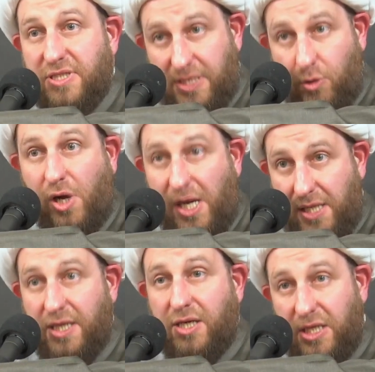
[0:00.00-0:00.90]
It's a
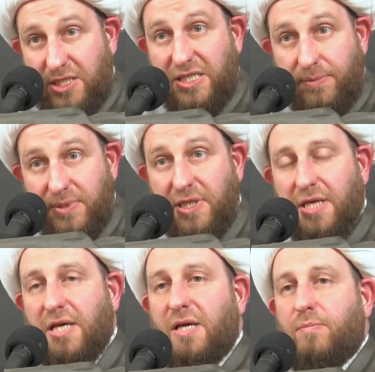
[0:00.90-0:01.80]
Quranic concept
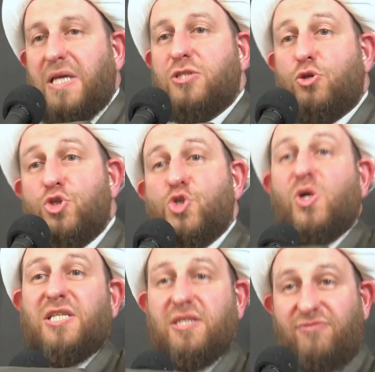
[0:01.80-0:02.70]
based on
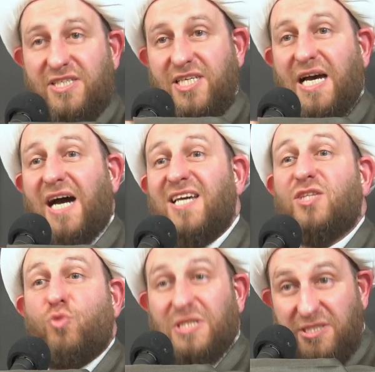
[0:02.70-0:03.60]
Surah Al-Fatih, ayah
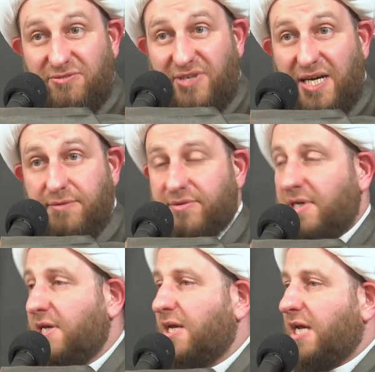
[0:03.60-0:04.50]
25,
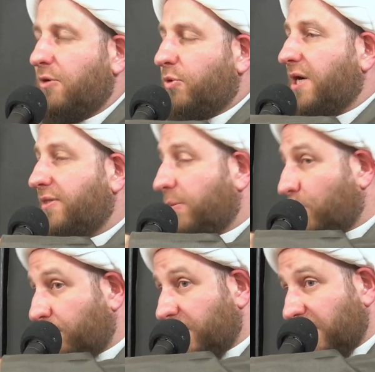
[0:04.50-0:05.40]
where the
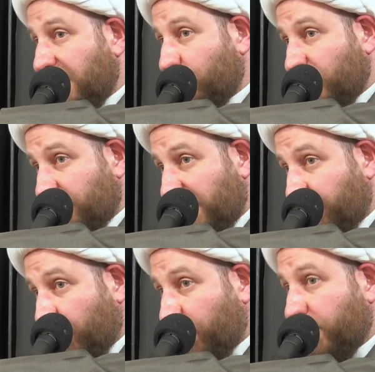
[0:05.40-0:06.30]
mu'mineen would be
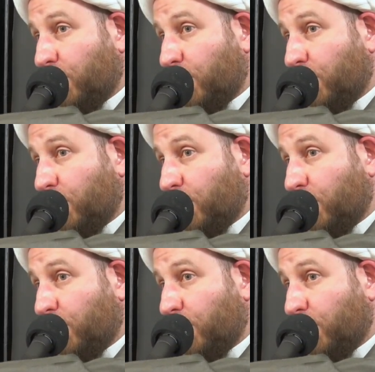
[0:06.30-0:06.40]
born.